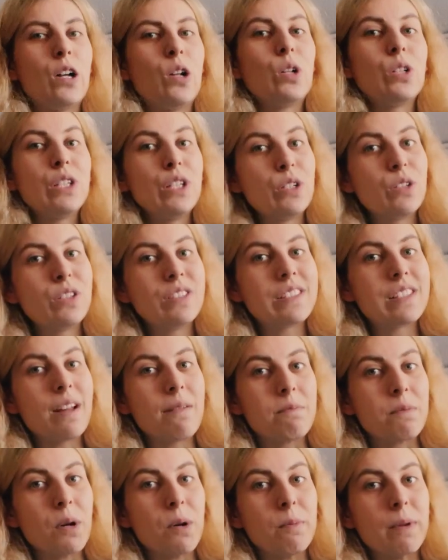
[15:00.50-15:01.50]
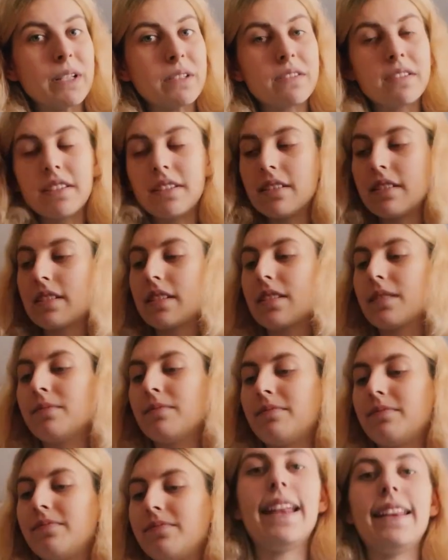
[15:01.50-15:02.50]
all the other STEM romances.
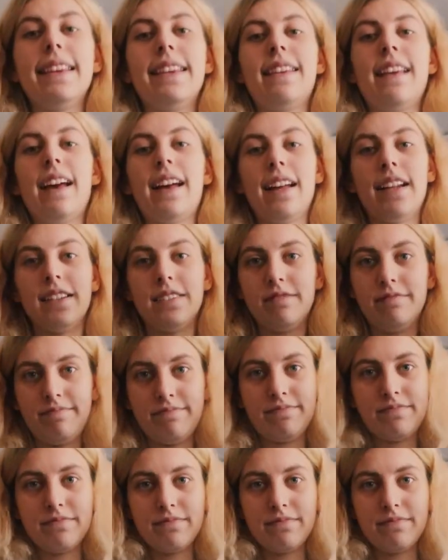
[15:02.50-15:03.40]
And then